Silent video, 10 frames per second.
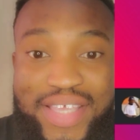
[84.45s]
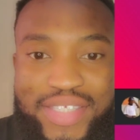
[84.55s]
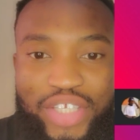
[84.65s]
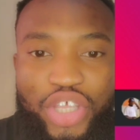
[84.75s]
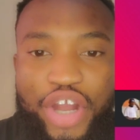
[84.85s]

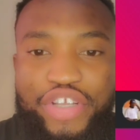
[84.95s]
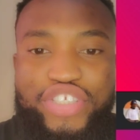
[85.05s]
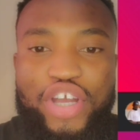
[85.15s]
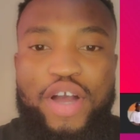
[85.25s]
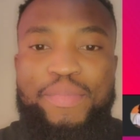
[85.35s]
With in full
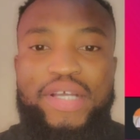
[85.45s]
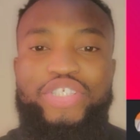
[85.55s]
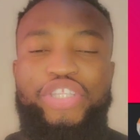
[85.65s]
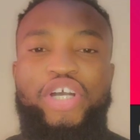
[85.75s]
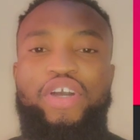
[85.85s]
chest, in
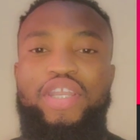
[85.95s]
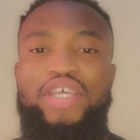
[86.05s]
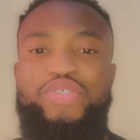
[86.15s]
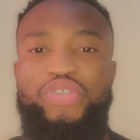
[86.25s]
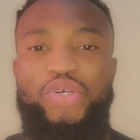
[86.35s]
talk say, no go
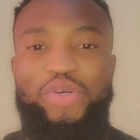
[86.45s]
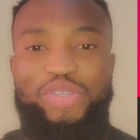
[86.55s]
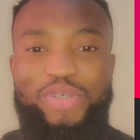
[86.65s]
work.